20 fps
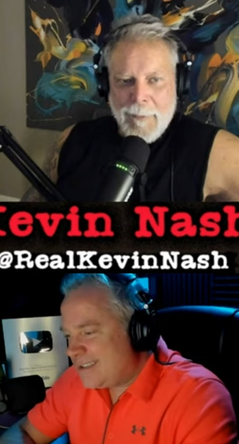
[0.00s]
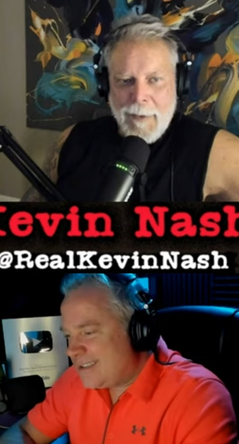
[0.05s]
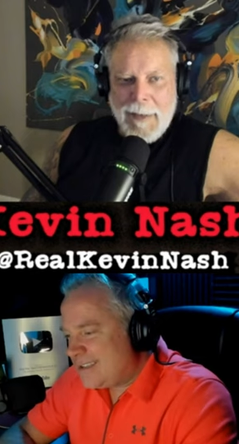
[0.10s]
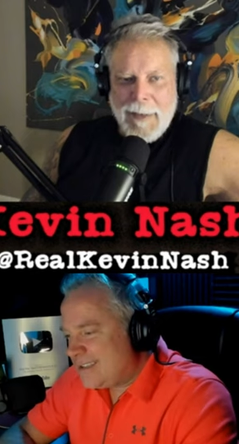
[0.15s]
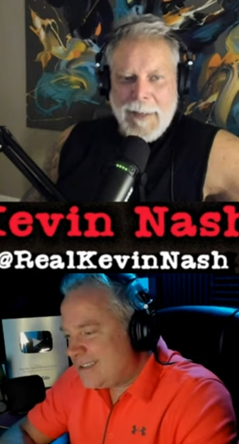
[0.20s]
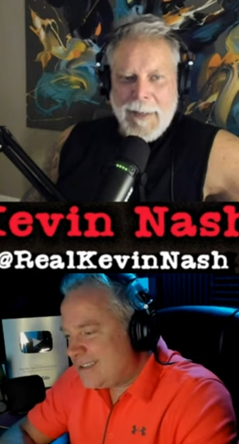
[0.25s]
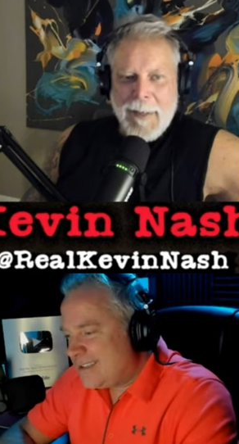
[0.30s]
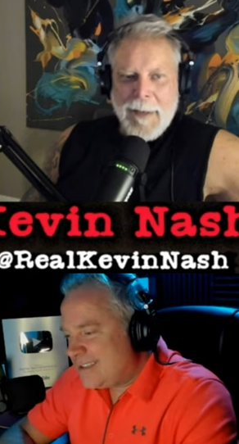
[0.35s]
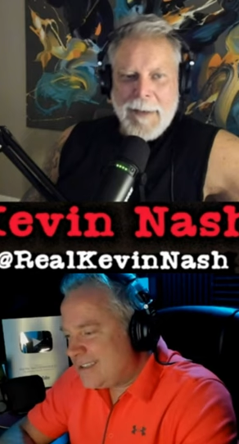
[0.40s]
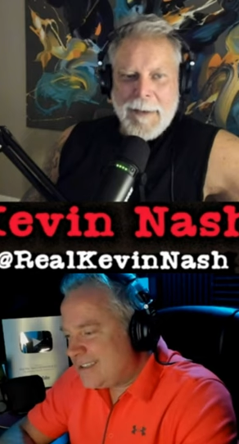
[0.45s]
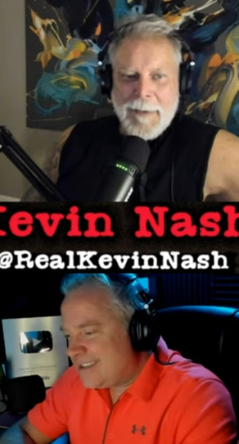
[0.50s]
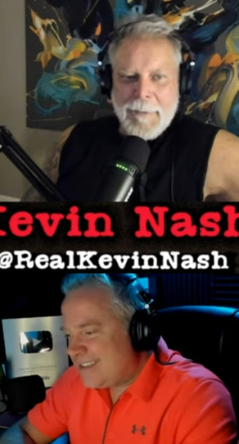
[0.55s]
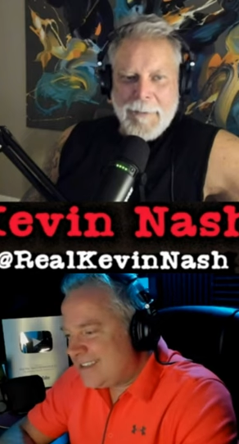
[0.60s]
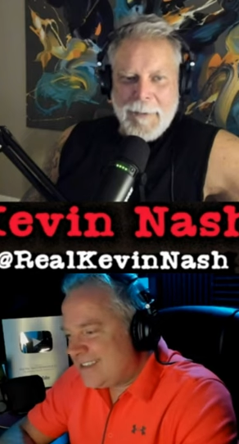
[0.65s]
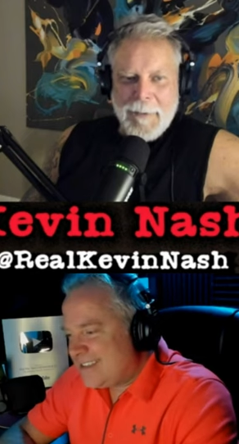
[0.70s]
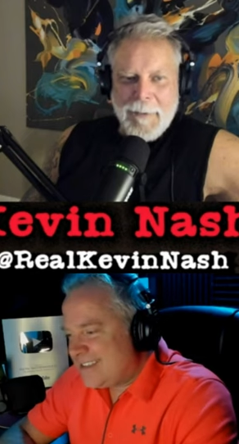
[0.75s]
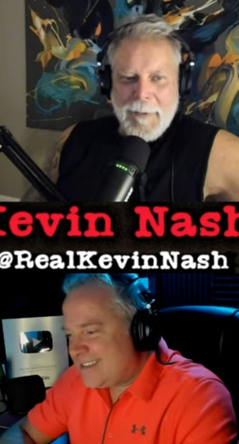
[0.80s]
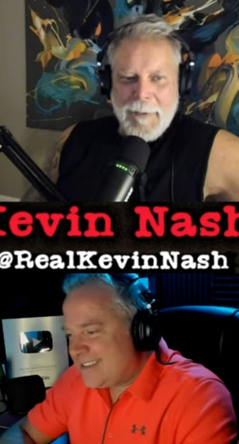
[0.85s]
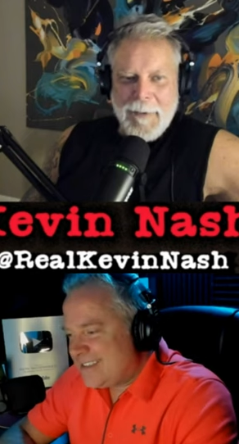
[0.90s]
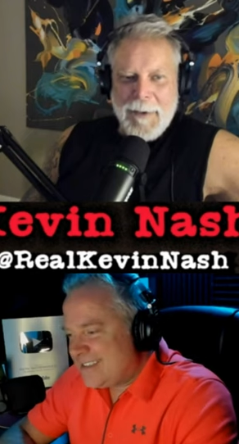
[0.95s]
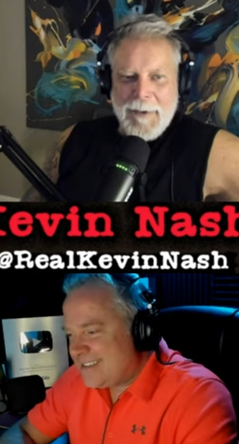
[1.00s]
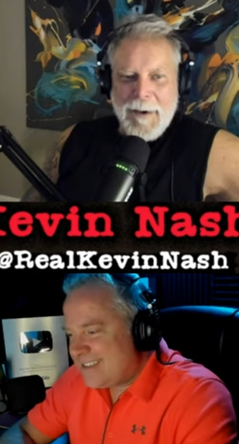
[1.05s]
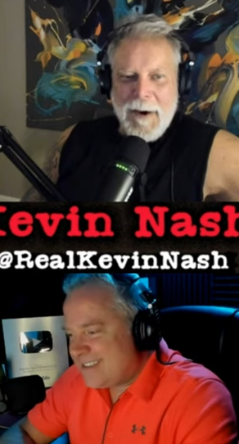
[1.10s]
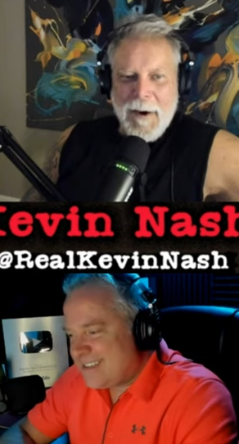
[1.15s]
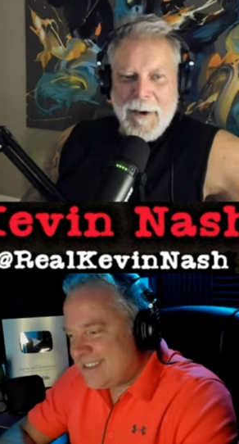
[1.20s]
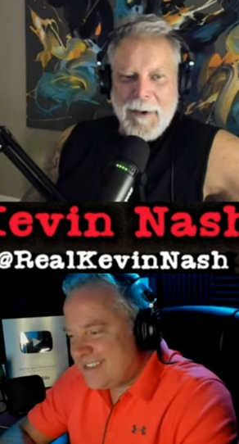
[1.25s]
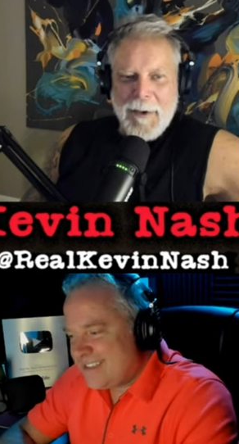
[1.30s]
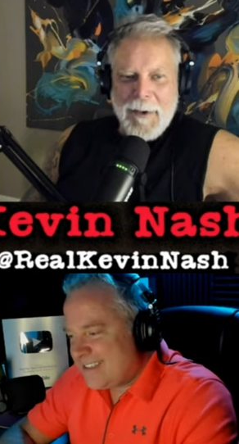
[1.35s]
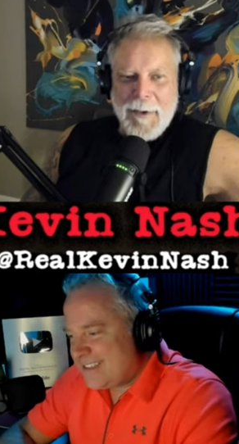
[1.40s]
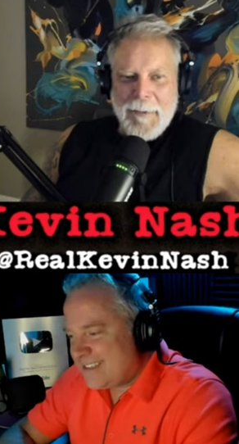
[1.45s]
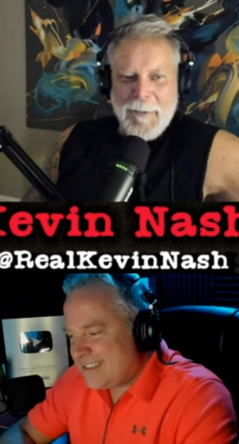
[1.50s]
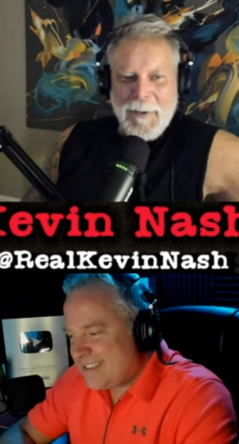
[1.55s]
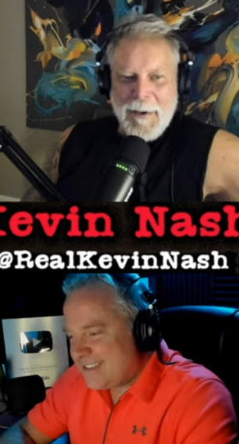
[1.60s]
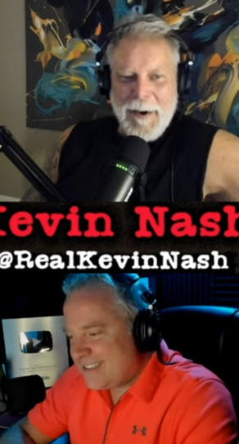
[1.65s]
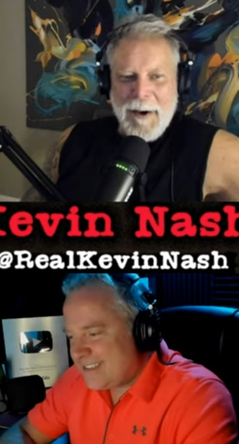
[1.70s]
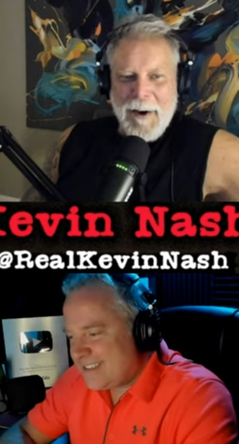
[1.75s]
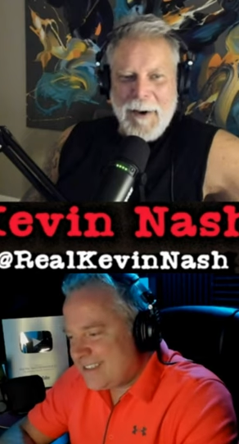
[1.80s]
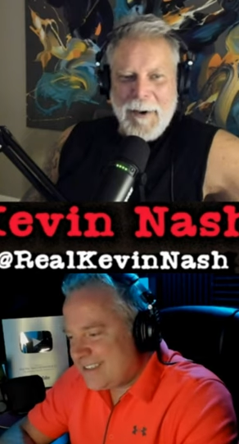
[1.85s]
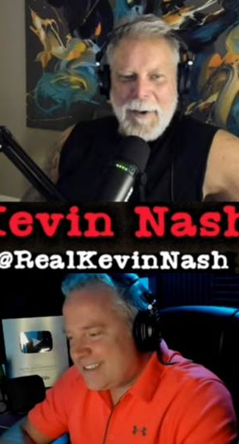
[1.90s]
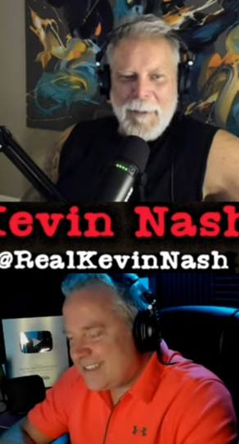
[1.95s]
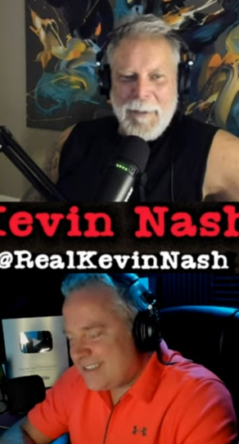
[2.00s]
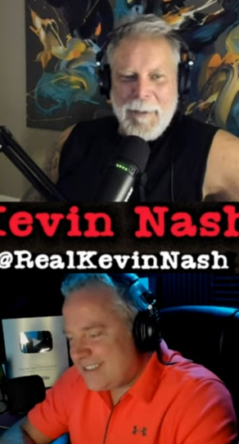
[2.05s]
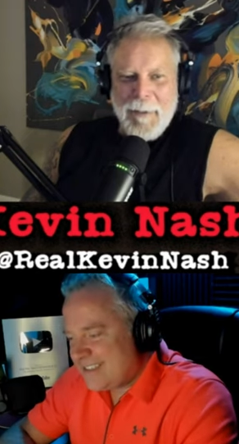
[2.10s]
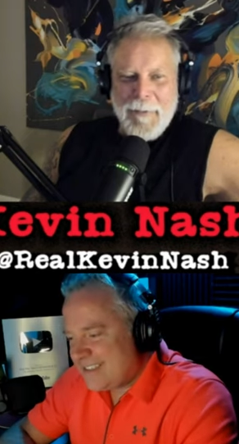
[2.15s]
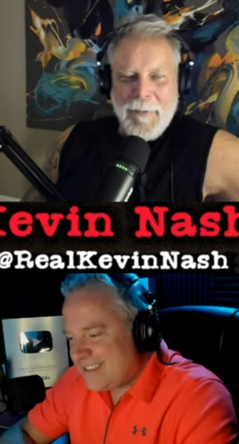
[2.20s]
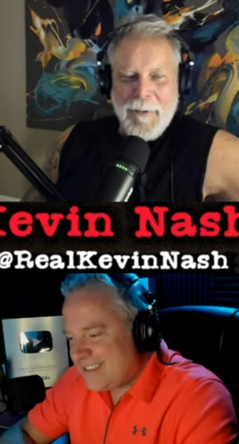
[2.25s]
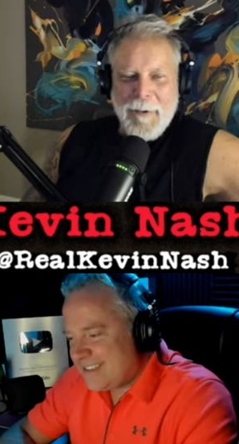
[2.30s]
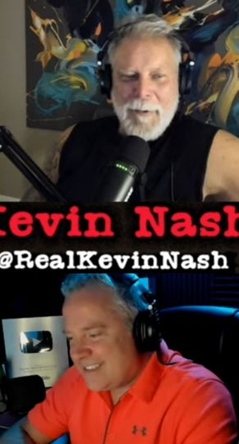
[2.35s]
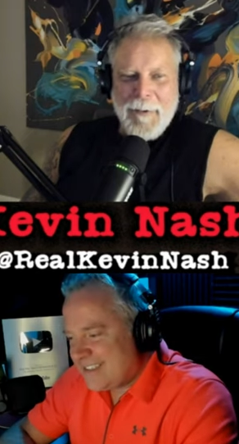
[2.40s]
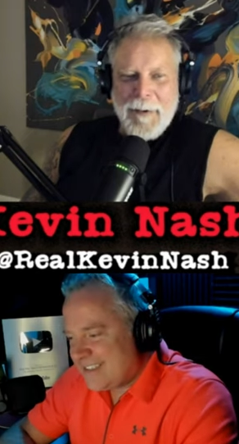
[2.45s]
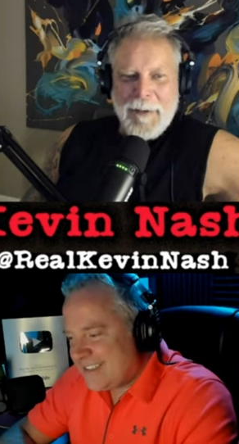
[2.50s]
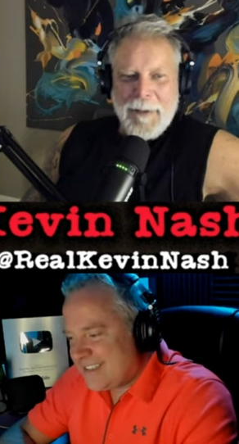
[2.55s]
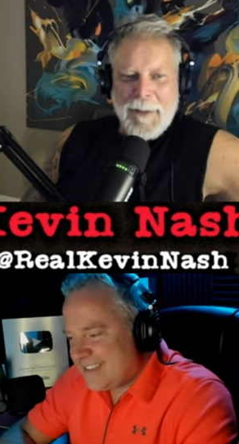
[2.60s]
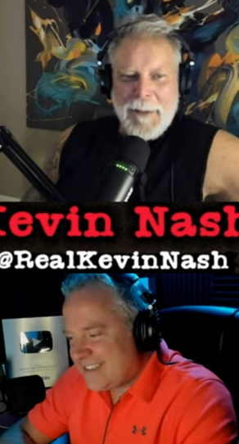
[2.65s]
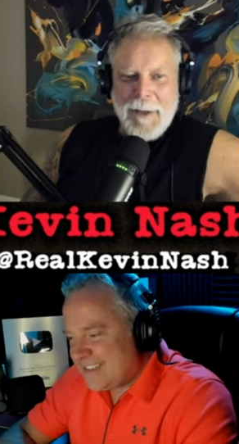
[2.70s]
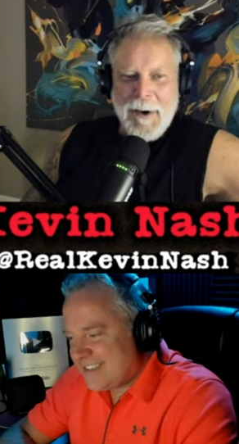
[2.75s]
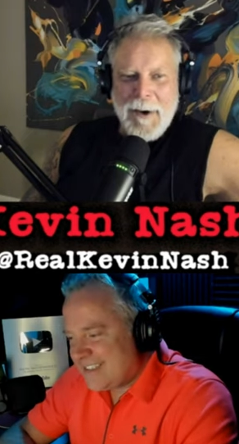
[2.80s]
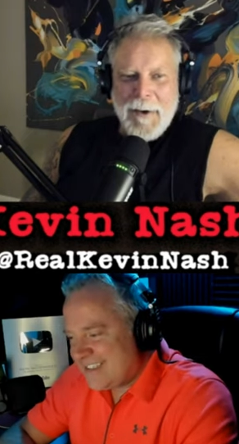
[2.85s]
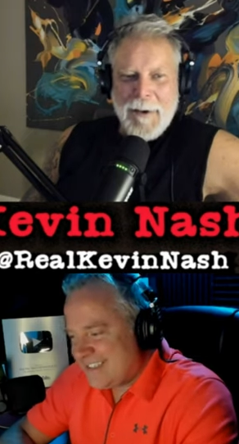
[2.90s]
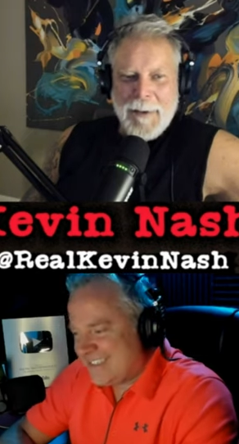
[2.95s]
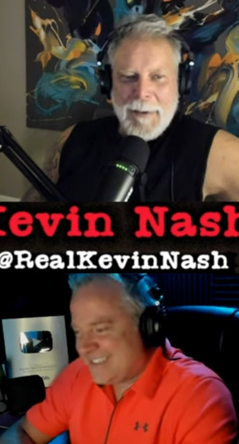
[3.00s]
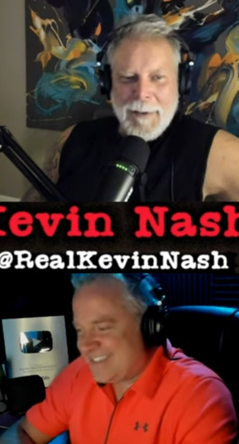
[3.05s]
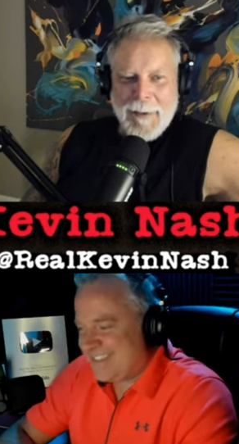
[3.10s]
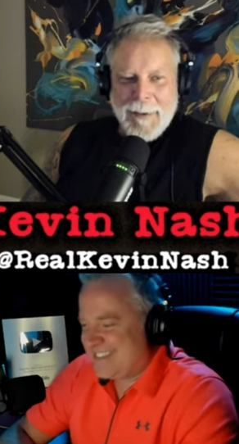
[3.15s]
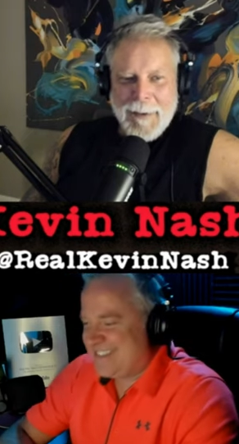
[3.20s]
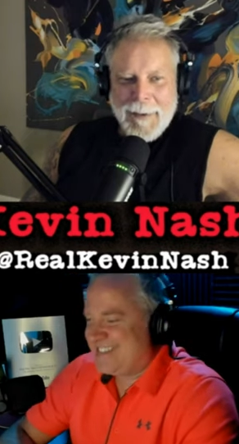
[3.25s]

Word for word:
Speaker 1: We did. We, we argued. We argued before we started.